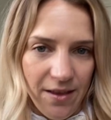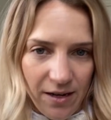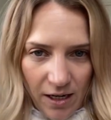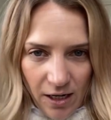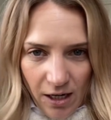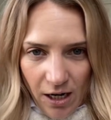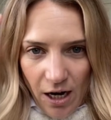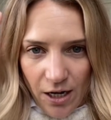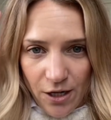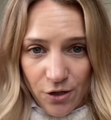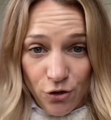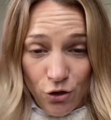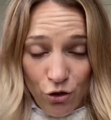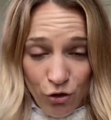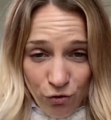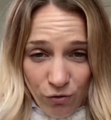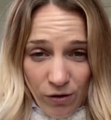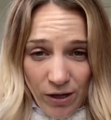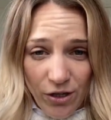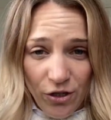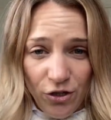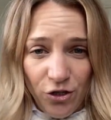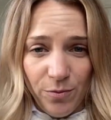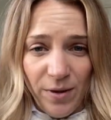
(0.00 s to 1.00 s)
kind of
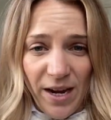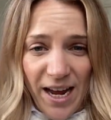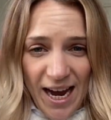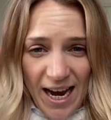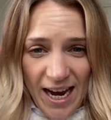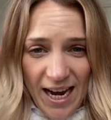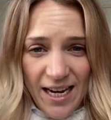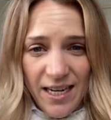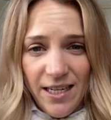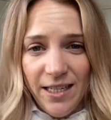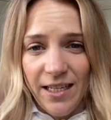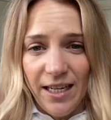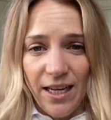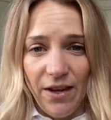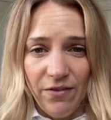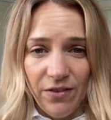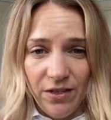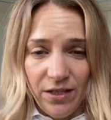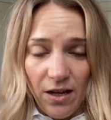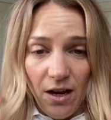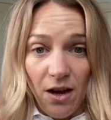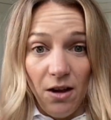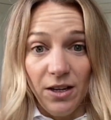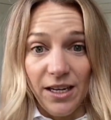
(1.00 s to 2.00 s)
scrunch my hair to
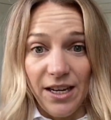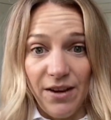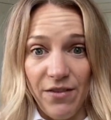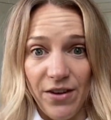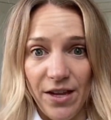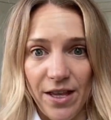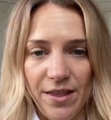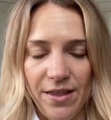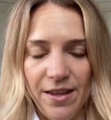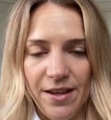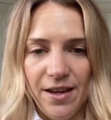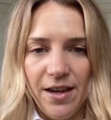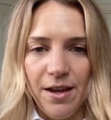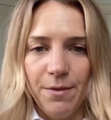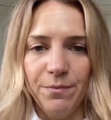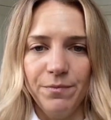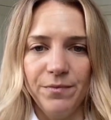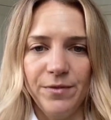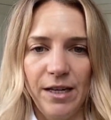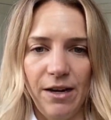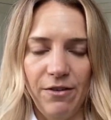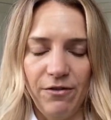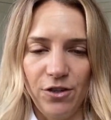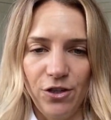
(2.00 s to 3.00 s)
start giving it the
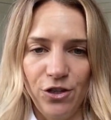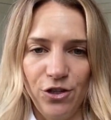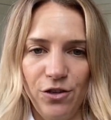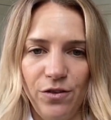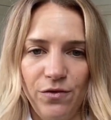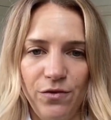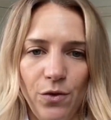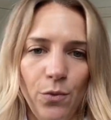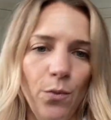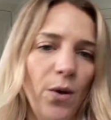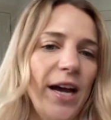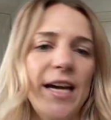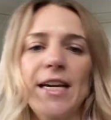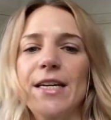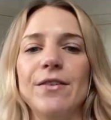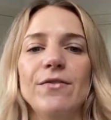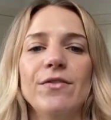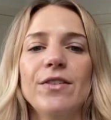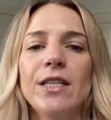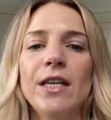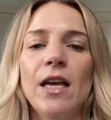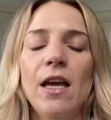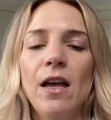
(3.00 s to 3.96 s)
definition of the waves.